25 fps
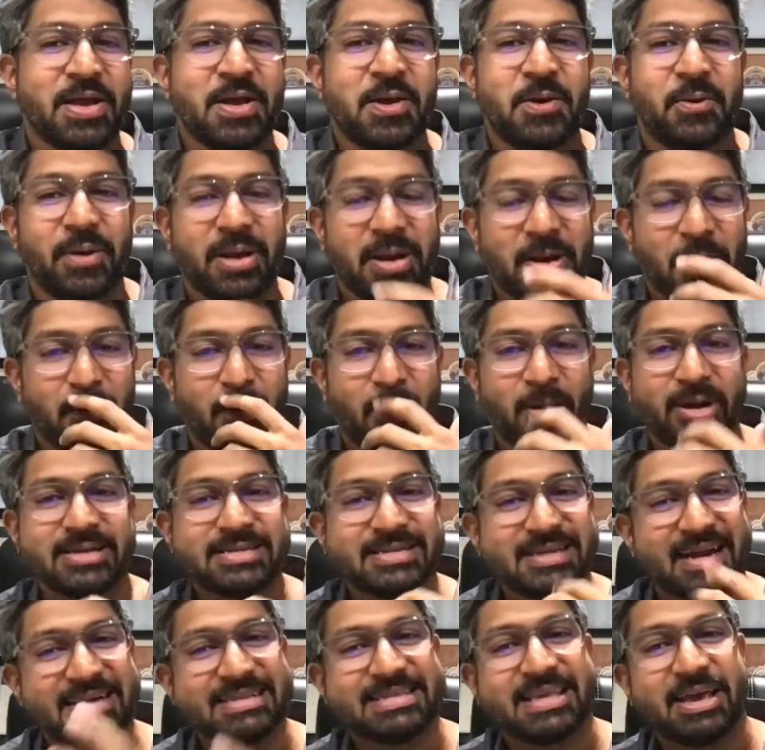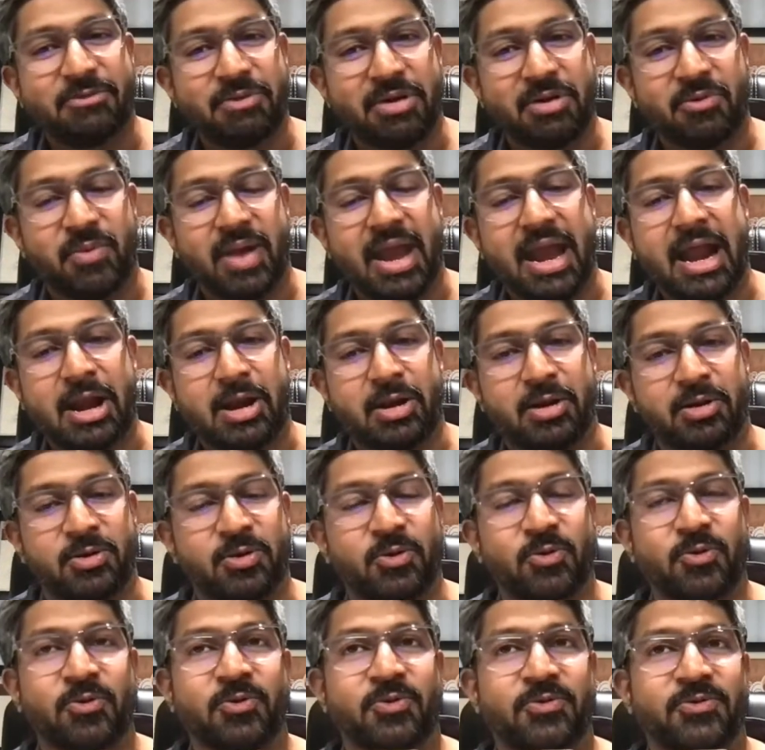when your body starts giving way, and
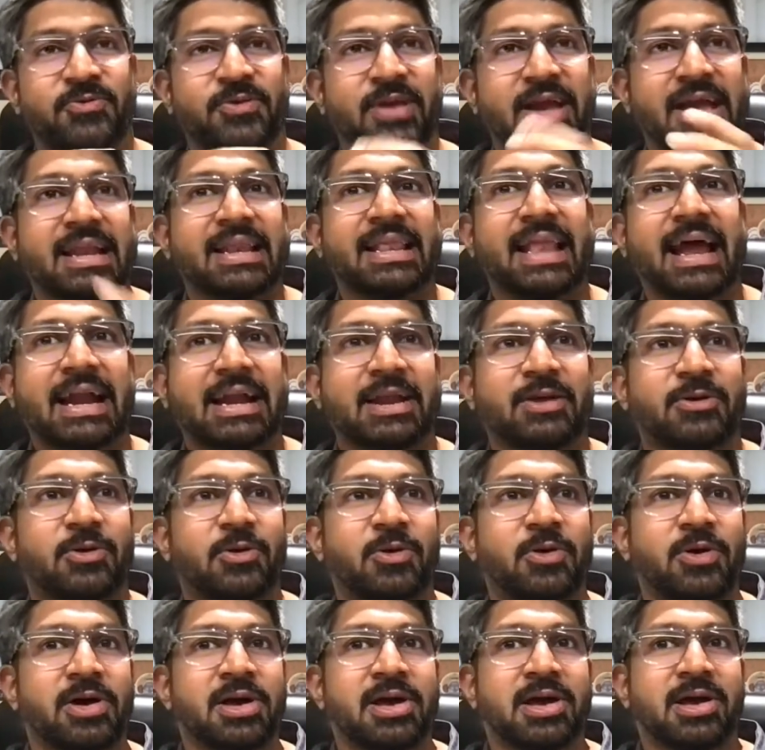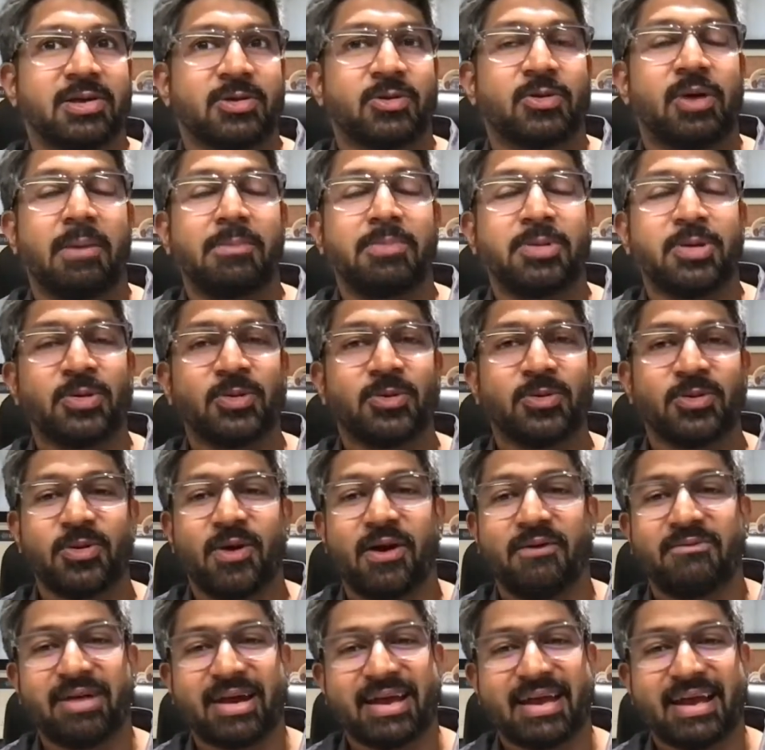you feel that, you come to know, you
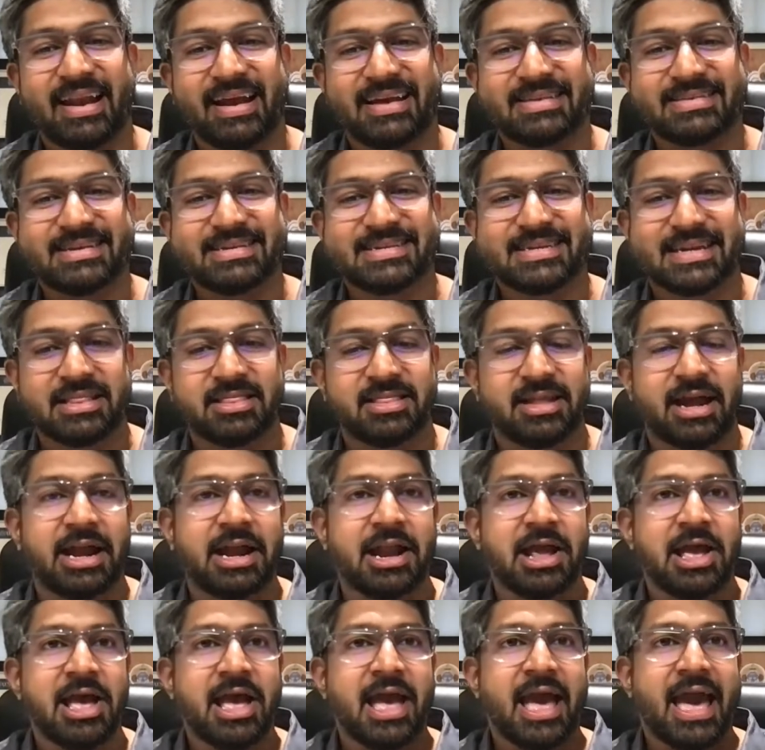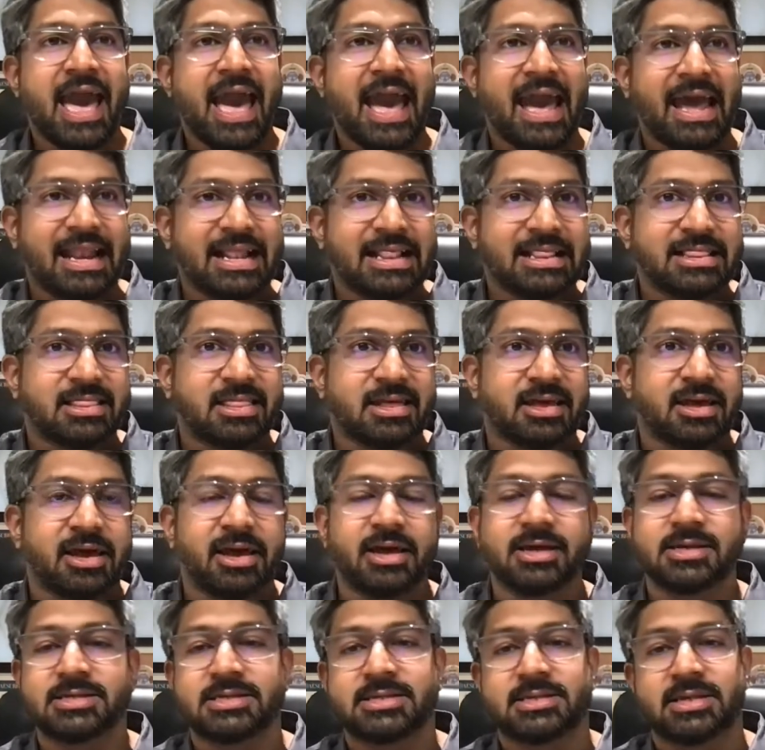have a realization that health
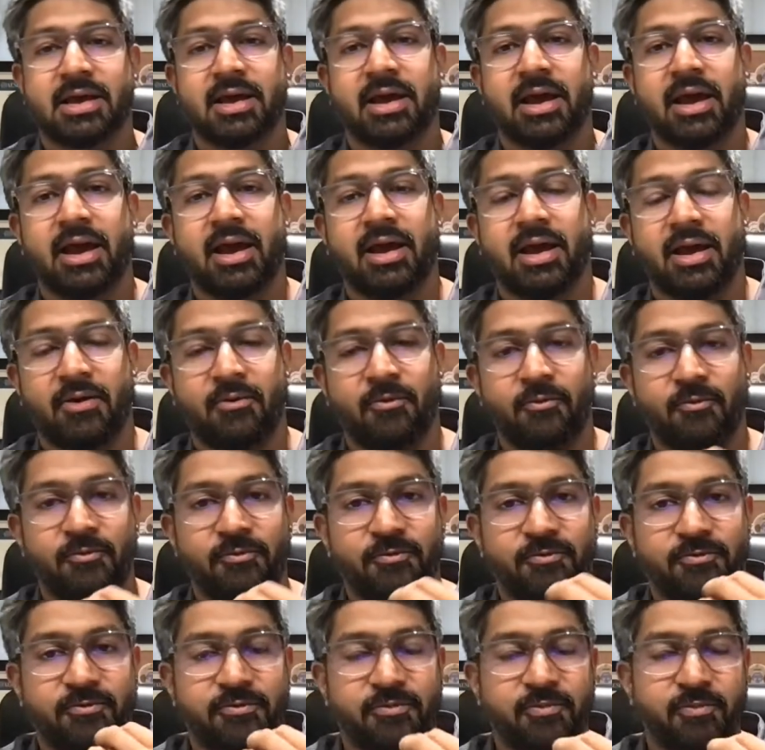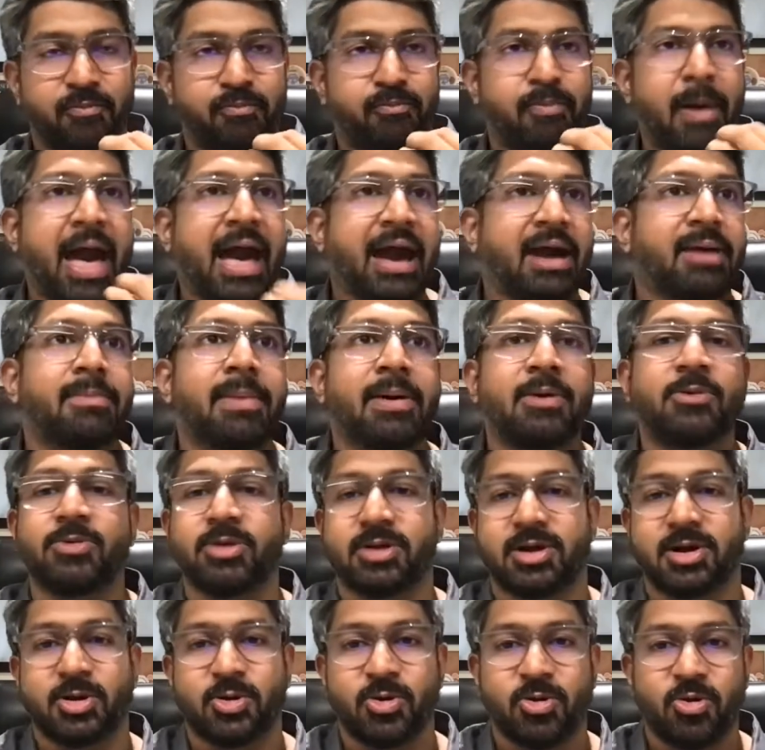is
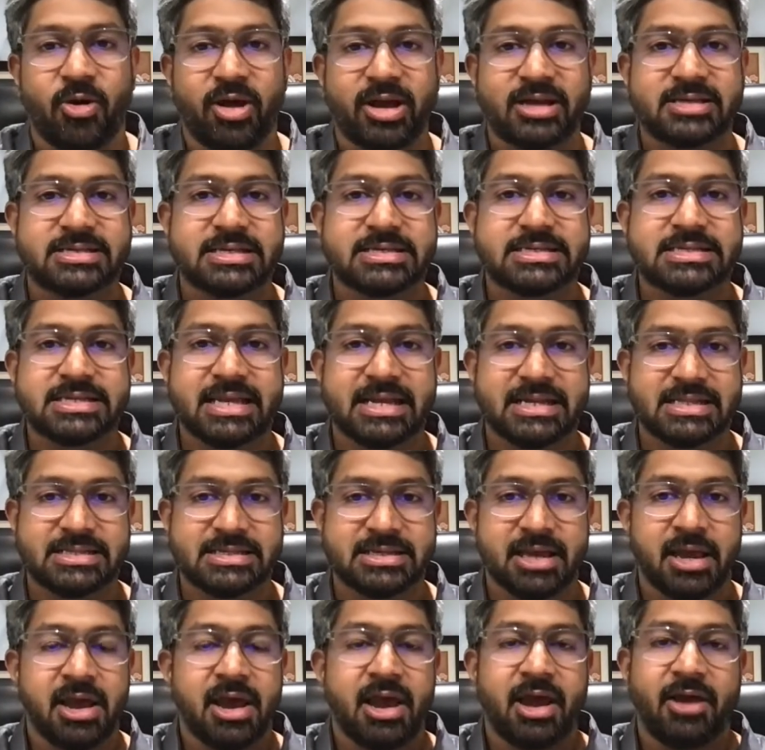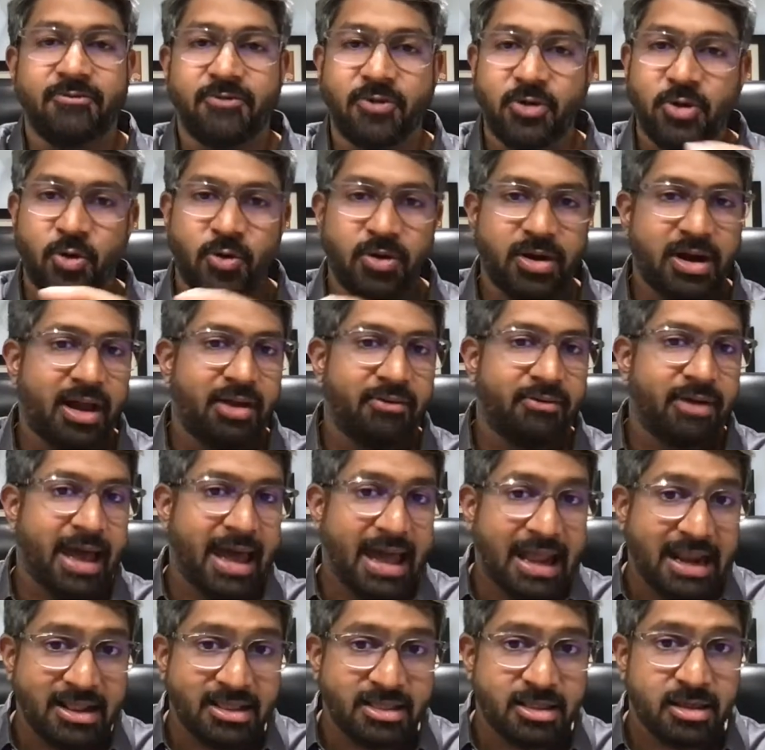paramount to your existence. If you don't have
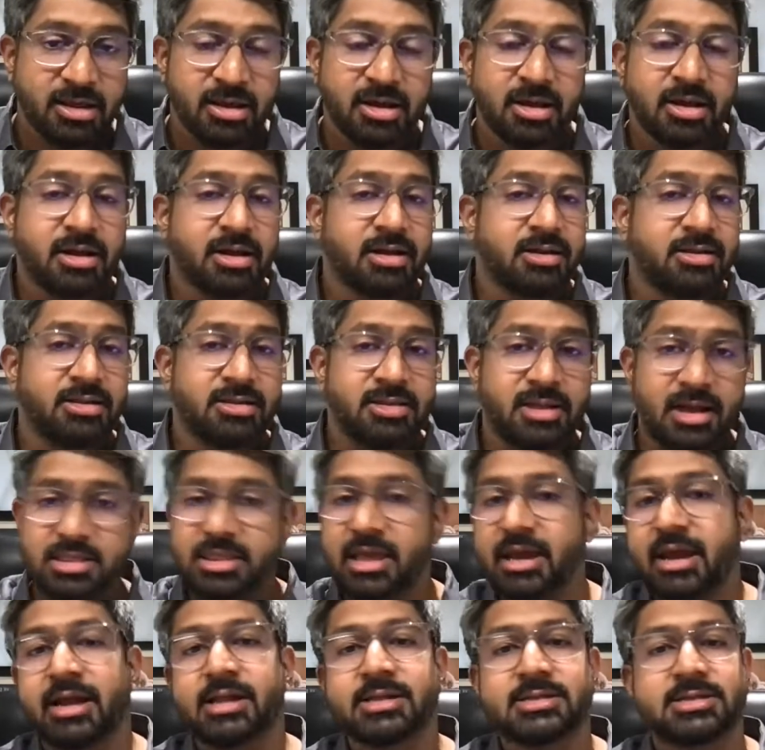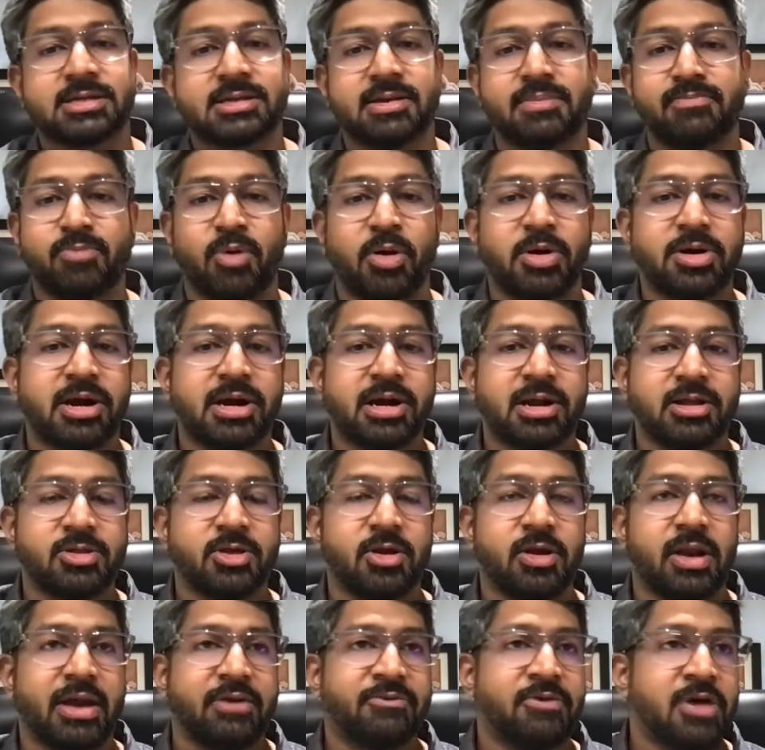health, Nothing else is important in
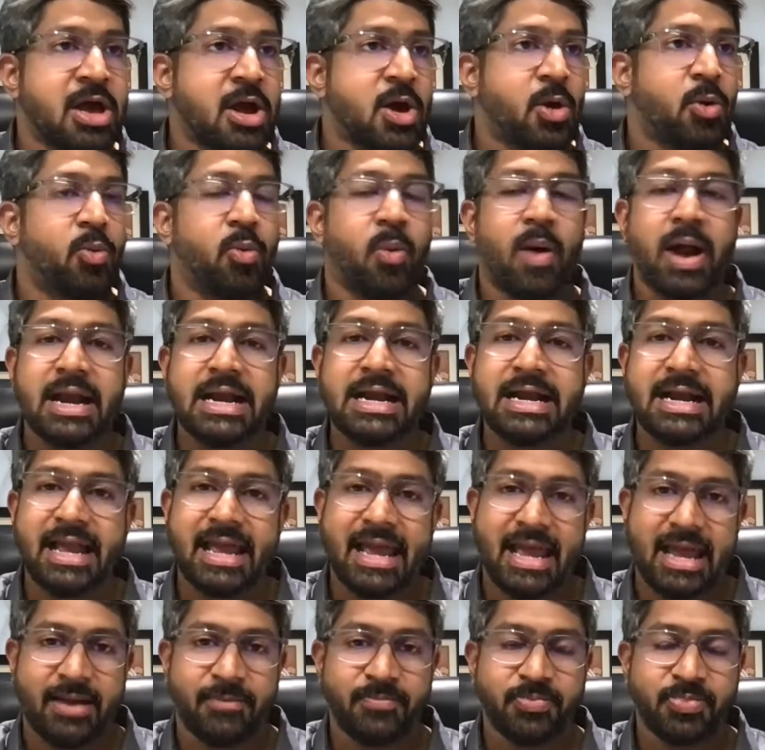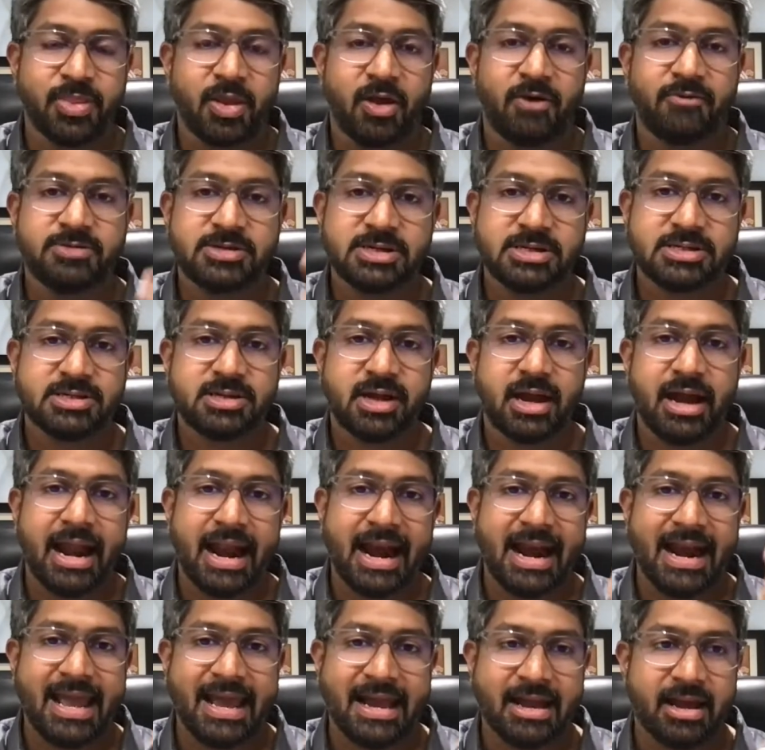your life. One day of just a
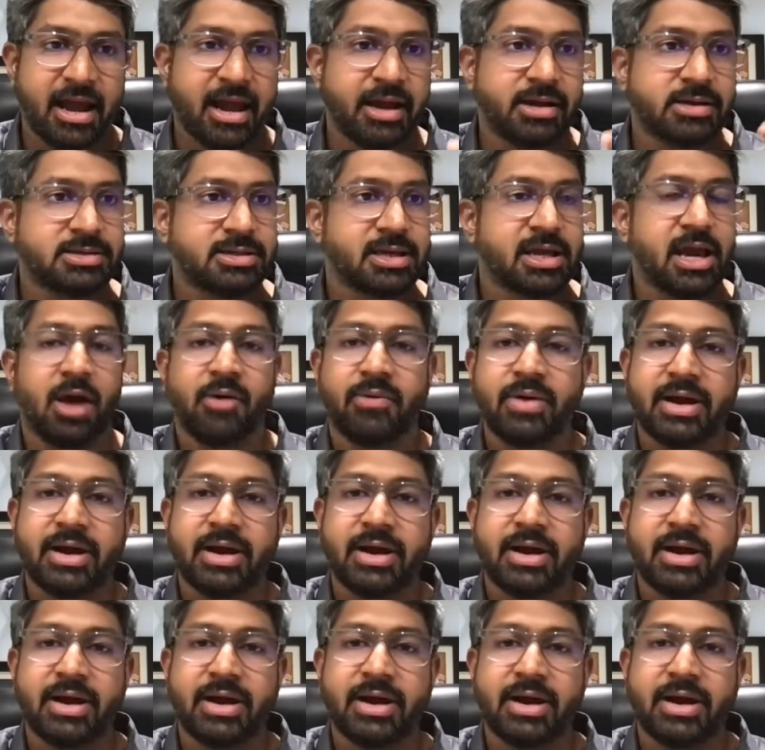headache and see how